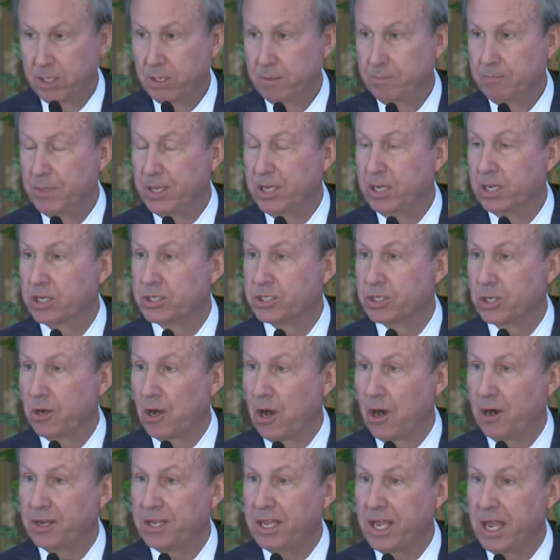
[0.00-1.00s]
Because on
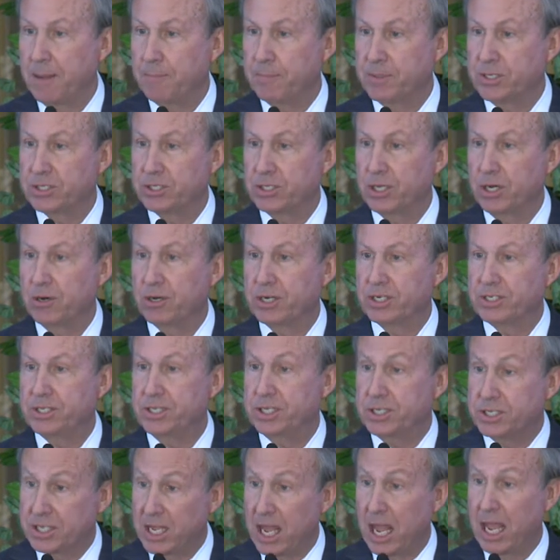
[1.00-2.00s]
our campus there is
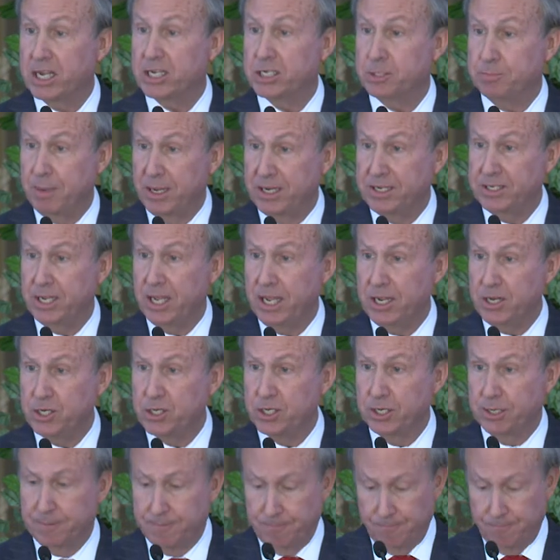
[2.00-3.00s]
this expectation